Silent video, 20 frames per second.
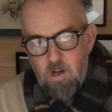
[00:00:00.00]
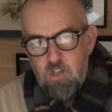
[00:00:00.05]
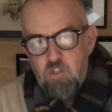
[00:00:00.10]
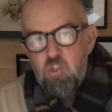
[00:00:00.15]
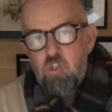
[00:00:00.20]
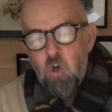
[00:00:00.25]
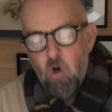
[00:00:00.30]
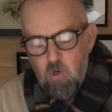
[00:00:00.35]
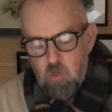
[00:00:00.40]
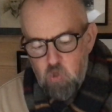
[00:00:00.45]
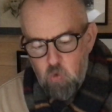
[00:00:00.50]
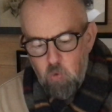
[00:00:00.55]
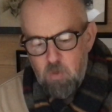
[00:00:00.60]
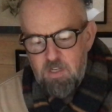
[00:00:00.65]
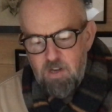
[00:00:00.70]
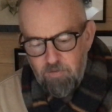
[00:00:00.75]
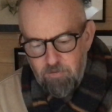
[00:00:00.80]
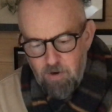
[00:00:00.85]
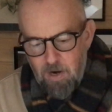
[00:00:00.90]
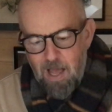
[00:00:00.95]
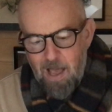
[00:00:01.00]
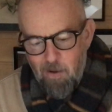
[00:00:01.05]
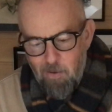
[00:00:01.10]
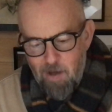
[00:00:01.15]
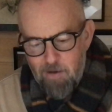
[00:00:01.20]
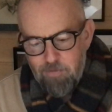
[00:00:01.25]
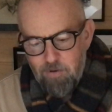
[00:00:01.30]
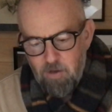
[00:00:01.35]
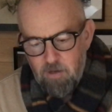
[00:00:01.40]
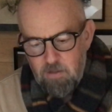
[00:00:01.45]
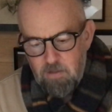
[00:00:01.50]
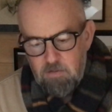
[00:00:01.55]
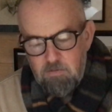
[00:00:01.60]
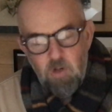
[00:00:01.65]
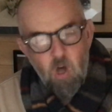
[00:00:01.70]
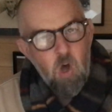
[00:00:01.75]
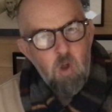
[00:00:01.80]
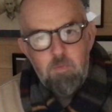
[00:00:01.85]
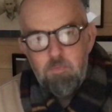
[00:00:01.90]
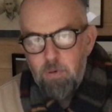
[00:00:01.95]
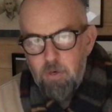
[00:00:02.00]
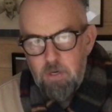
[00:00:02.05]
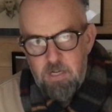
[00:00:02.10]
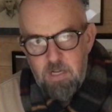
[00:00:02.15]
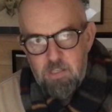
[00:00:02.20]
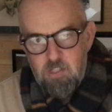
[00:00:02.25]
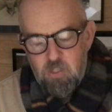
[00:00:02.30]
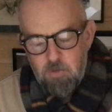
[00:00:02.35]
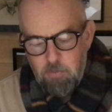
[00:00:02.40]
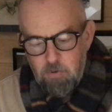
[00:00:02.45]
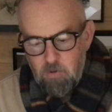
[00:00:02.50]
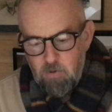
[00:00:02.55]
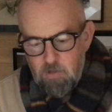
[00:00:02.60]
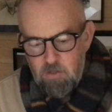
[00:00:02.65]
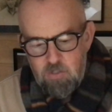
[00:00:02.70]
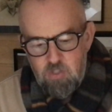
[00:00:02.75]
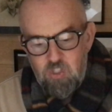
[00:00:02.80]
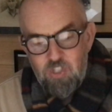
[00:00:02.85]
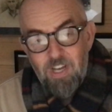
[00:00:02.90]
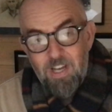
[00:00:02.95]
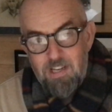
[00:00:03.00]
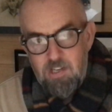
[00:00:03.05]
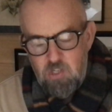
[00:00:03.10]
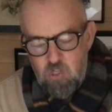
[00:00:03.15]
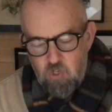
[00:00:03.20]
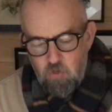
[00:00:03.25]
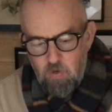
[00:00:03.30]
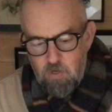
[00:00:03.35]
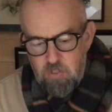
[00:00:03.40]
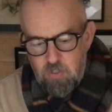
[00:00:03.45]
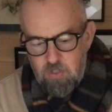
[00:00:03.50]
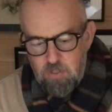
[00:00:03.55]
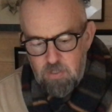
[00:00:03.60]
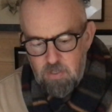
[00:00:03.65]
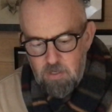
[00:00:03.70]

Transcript: Dogs were different, however. Unpredictable, dangerous.